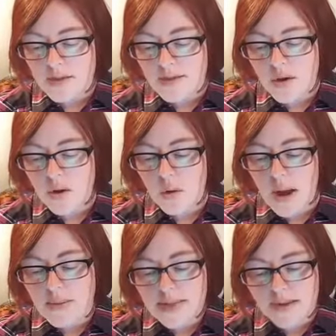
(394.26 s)
So
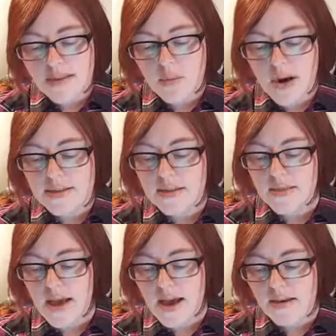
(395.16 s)
I was kind of surprised
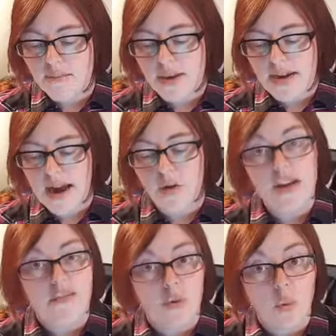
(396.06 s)
that that beat
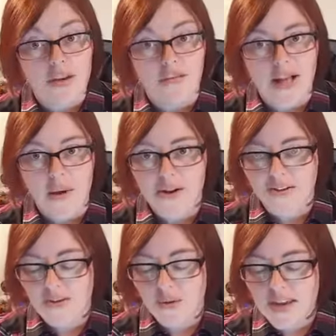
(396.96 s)
out even wheat flour.
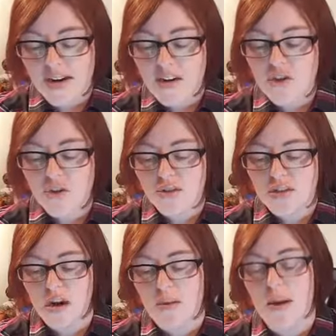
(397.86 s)
So then I chose to
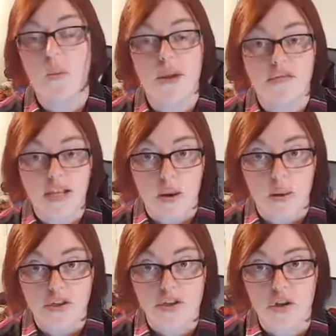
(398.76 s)
talk about wheat
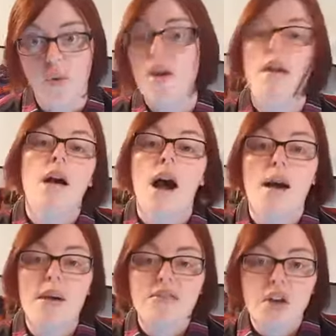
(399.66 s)
flour too.
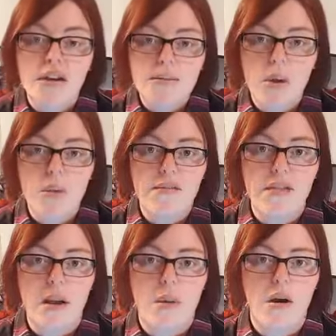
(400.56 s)
I've talked about wheat
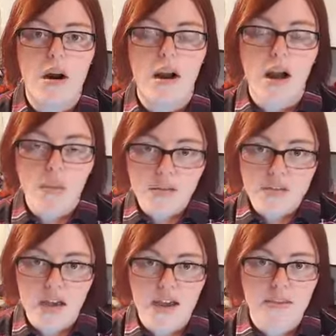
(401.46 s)
flour a couple of
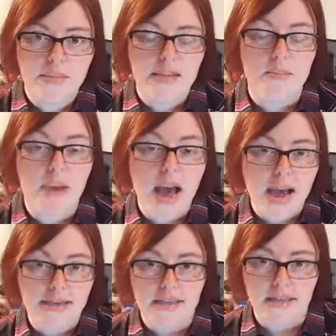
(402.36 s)
times in
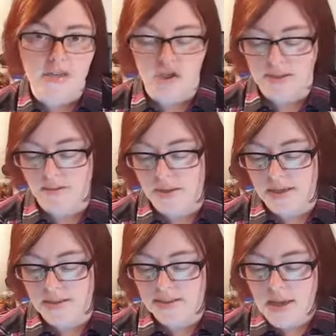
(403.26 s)
past editions of
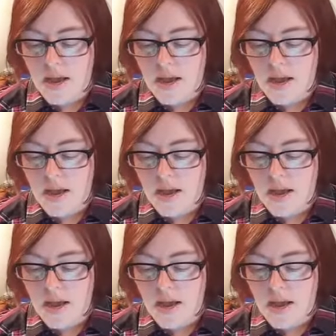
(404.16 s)
this.